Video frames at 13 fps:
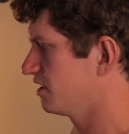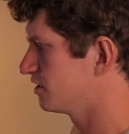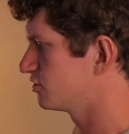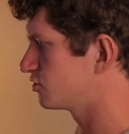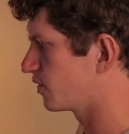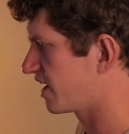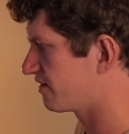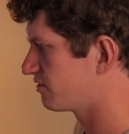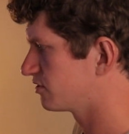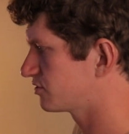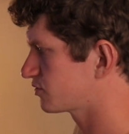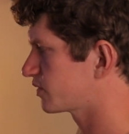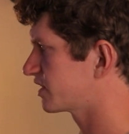So I have those
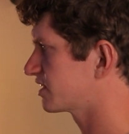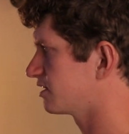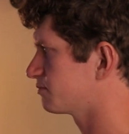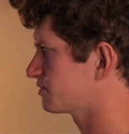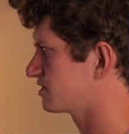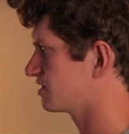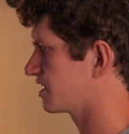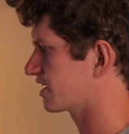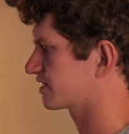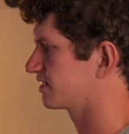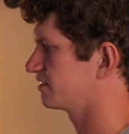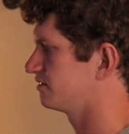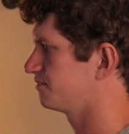three clips
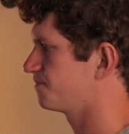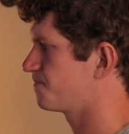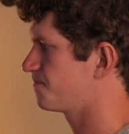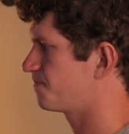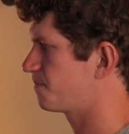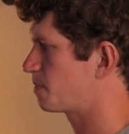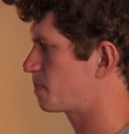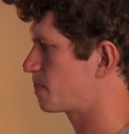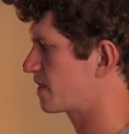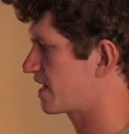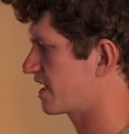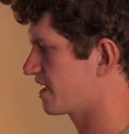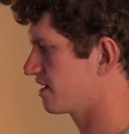selected,
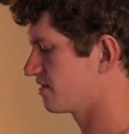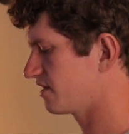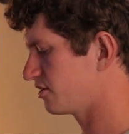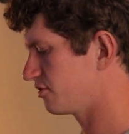and then